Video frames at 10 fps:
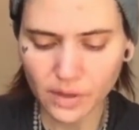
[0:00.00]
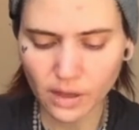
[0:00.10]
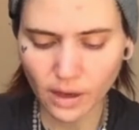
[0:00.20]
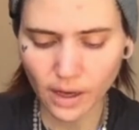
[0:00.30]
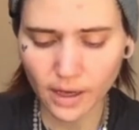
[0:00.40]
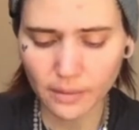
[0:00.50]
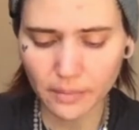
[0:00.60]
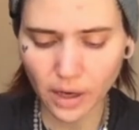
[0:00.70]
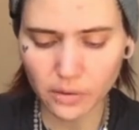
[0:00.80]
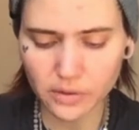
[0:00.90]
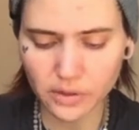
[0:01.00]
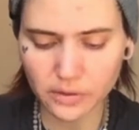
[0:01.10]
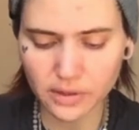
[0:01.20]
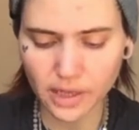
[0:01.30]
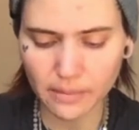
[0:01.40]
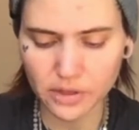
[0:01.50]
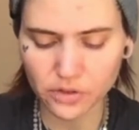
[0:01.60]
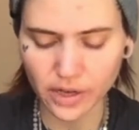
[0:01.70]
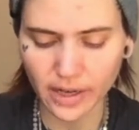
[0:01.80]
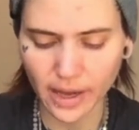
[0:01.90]
Our results
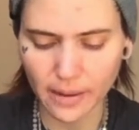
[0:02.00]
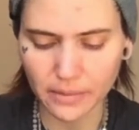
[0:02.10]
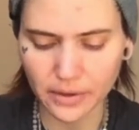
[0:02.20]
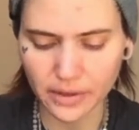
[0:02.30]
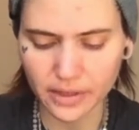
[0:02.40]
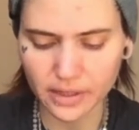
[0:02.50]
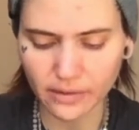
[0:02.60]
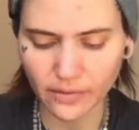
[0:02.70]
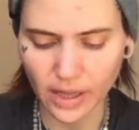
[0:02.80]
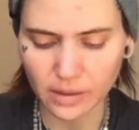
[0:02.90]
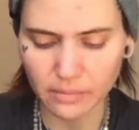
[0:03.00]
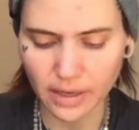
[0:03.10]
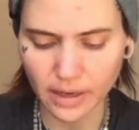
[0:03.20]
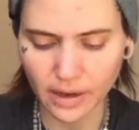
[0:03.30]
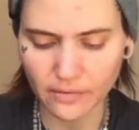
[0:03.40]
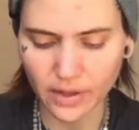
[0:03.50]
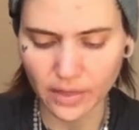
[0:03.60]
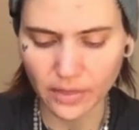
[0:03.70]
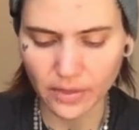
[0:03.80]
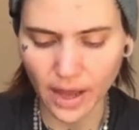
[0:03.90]
demonstrate aberrant development of the
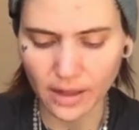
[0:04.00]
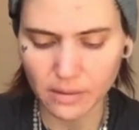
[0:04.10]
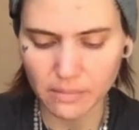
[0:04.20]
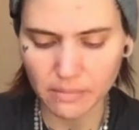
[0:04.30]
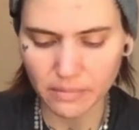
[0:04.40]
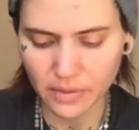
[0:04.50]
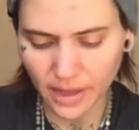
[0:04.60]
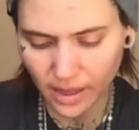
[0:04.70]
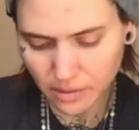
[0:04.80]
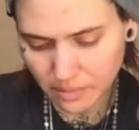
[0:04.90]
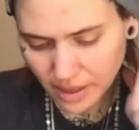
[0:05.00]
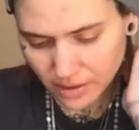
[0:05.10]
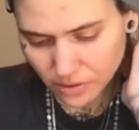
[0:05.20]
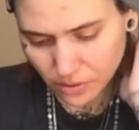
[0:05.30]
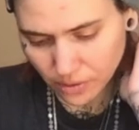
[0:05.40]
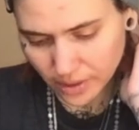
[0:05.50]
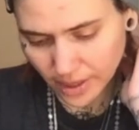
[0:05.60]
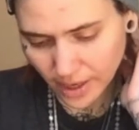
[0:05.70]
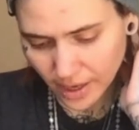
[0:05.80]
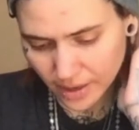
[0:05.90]
thalamic
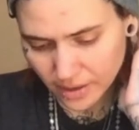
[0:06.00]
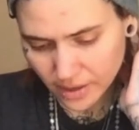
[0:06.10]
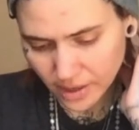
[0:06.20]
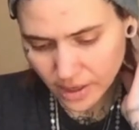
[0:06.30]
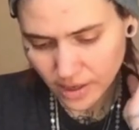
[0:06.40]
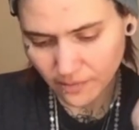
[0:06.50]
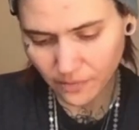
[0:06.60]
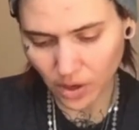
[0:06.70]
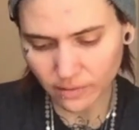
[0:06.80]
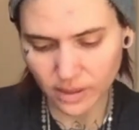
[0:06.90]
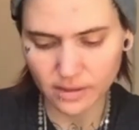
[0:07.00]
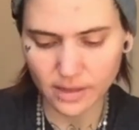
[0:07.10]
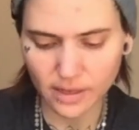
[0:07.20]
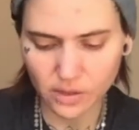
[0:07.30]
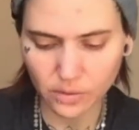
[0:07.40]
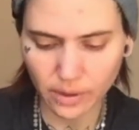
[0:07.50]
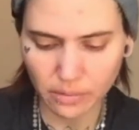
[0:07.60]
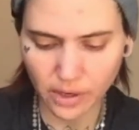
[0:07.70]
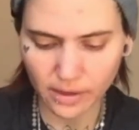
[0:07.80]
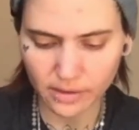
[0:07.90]
nuclei involved in sensory
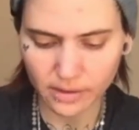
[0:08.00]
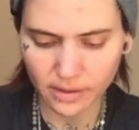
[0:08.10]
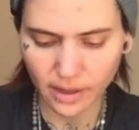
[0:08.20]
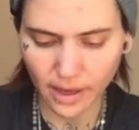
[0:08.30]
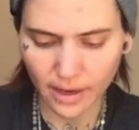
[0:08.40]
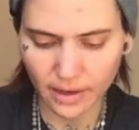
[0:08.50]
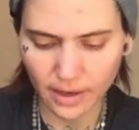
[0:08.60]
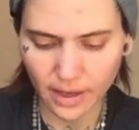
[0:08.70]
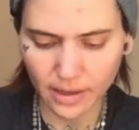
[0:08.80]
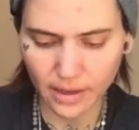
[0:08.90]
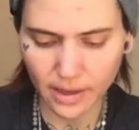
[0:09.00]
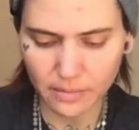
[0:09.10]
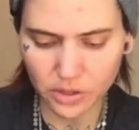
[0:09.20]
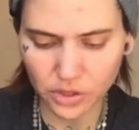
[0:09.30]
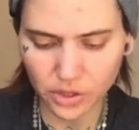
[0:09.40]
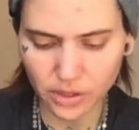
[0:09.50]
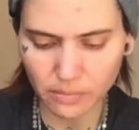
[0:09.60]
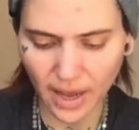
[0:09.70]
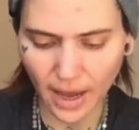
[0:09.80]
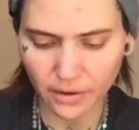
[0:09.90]
processing and an immature
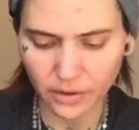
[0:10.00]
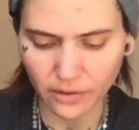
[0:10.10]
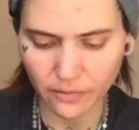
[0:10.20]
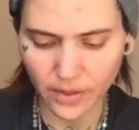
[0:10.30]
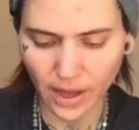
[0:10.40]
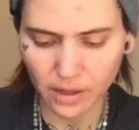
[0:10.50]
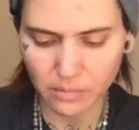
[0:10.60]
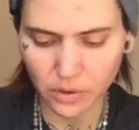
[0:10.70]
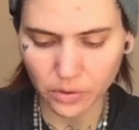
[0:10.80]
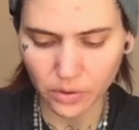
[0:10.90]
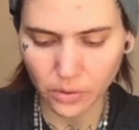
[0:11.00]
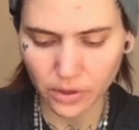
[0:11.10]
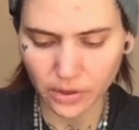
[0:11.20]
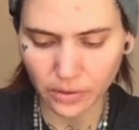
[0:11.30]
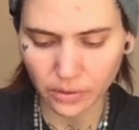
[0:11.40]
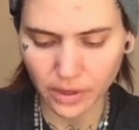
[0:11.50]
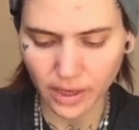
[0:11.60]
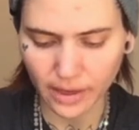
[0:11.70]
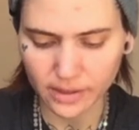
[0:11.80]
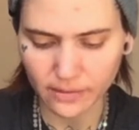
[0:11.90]
pattern of thalamocortical
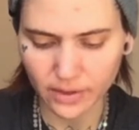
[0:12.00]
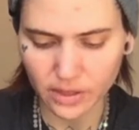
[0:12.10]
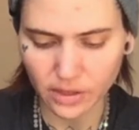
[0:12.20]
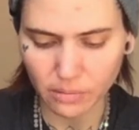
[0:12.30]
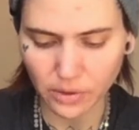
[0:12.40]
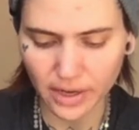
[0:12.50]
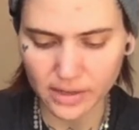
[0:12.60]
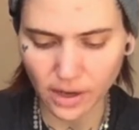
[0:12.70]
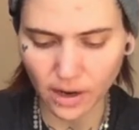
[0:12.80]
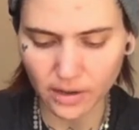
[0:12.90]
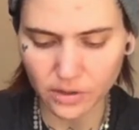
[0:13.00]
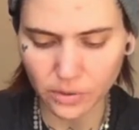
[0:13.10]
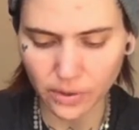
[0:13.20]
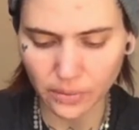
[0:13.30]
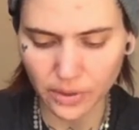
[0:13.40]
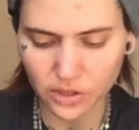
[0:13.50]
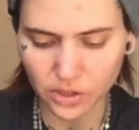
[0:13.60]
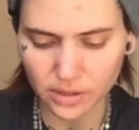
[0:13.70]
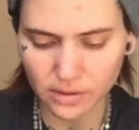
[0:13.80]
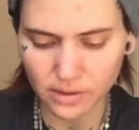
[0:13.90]
connectivity to the brain's auditory
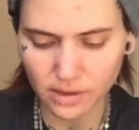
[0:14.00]
regions.